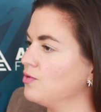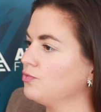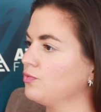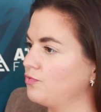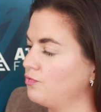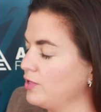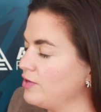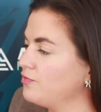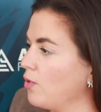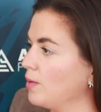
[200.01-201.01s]
and
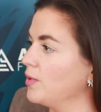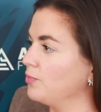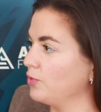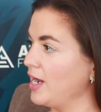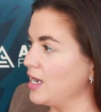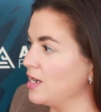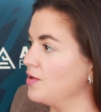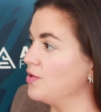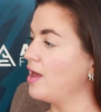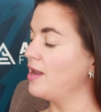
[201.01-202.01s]
reform the brain and,